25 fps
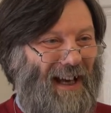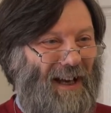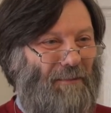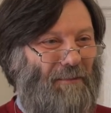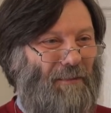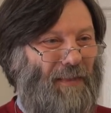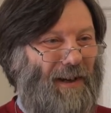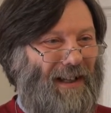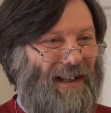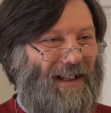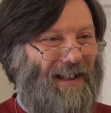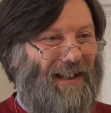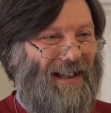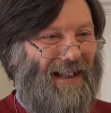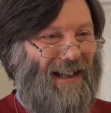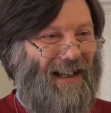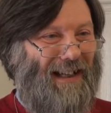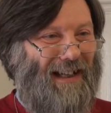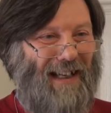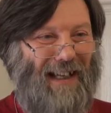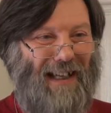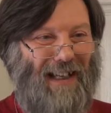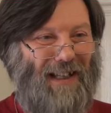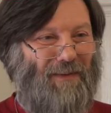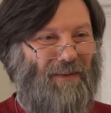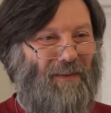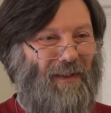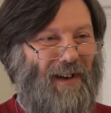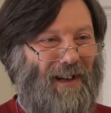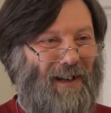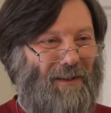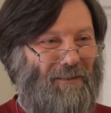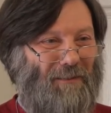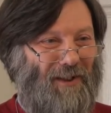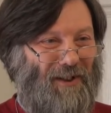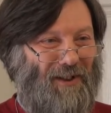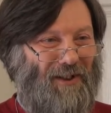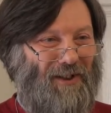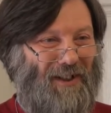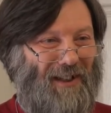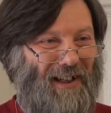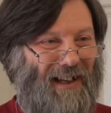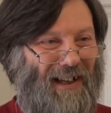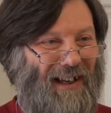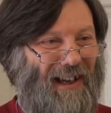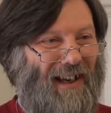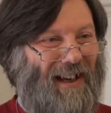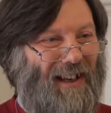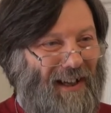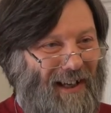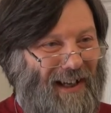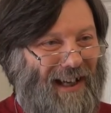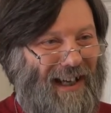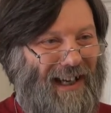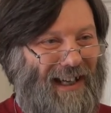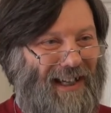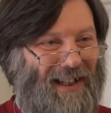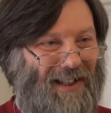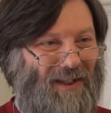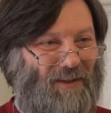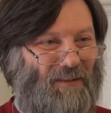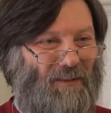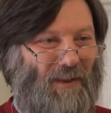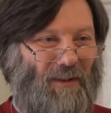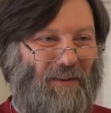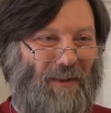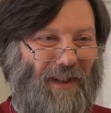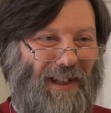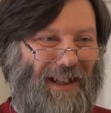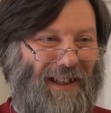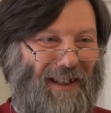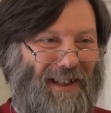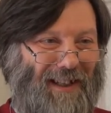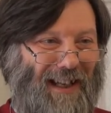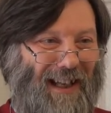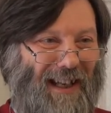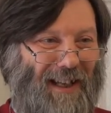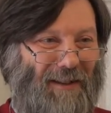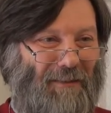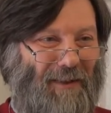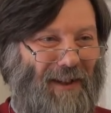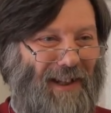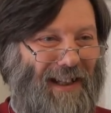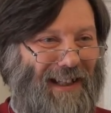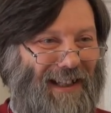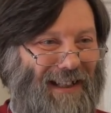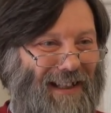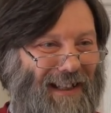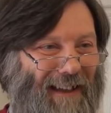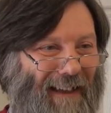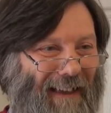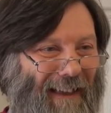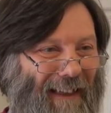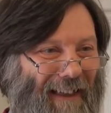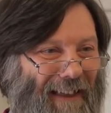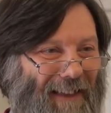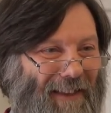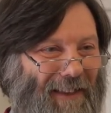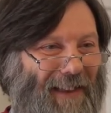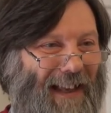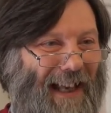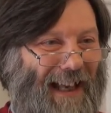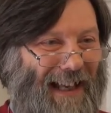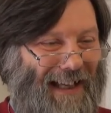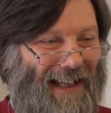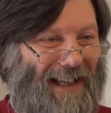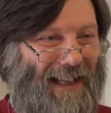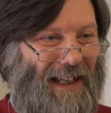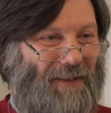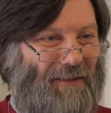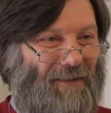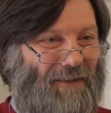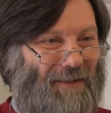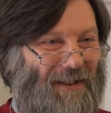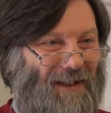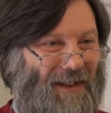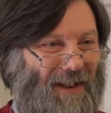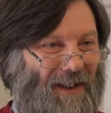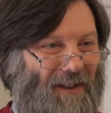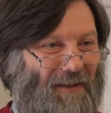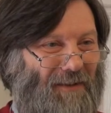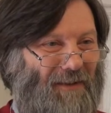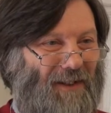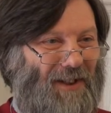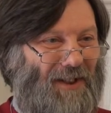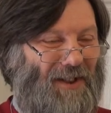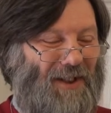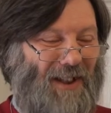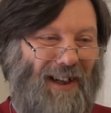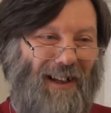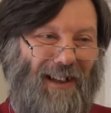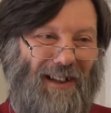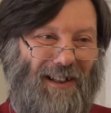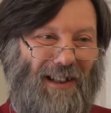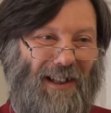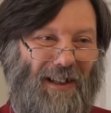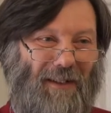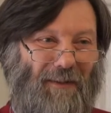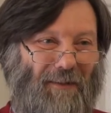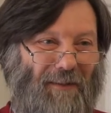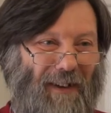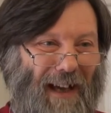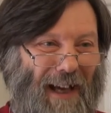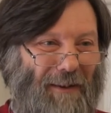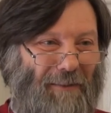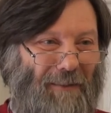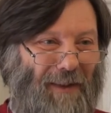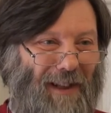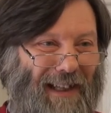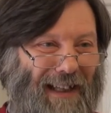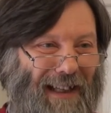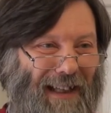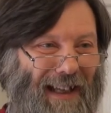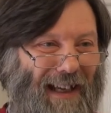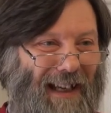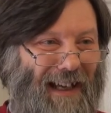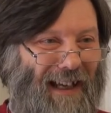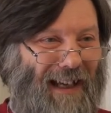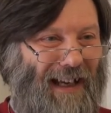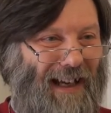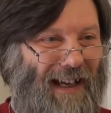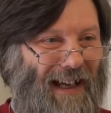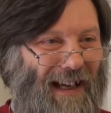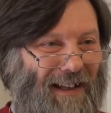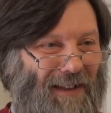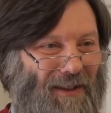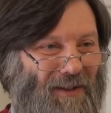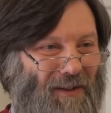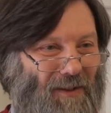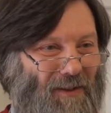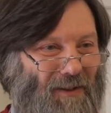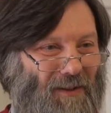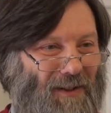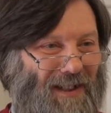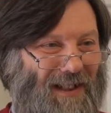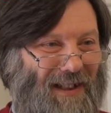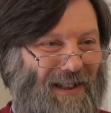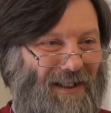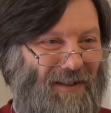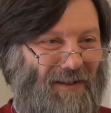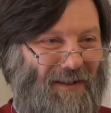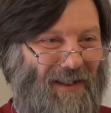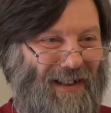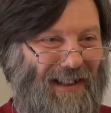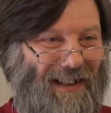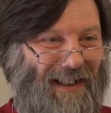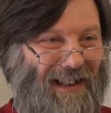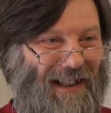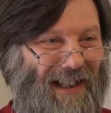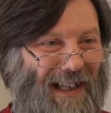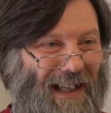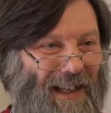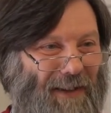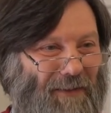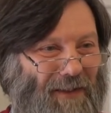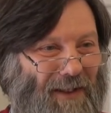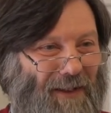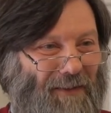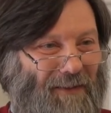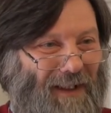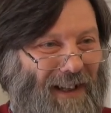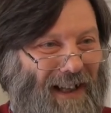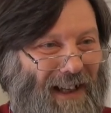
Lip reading: But it's very much an occasion when we can celebrate that gift of the child to the family, and also the gift of